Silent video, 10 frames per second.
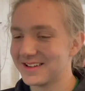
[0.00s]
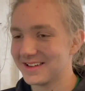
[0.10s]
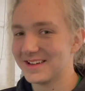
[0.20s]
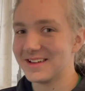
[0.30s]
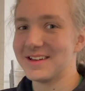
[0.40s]
happy.
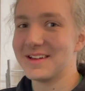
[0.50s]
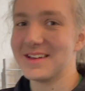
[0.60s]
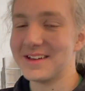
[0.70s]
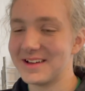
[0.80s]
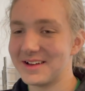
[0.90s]

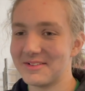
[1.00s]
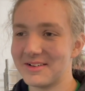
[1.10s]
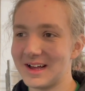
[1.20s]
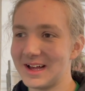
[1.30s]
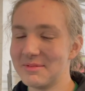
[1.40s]

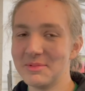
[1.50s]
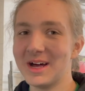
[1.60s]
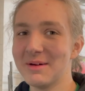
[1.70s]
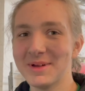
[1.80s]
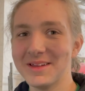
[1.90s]
I'm not. You
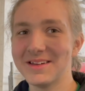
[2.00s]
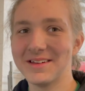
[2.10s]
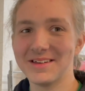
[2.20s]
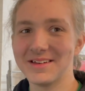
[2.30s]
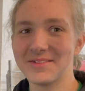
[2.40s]
won't hear
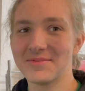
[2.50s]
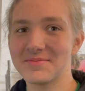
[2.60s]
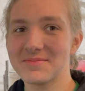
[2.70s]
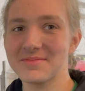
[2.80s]
anything with that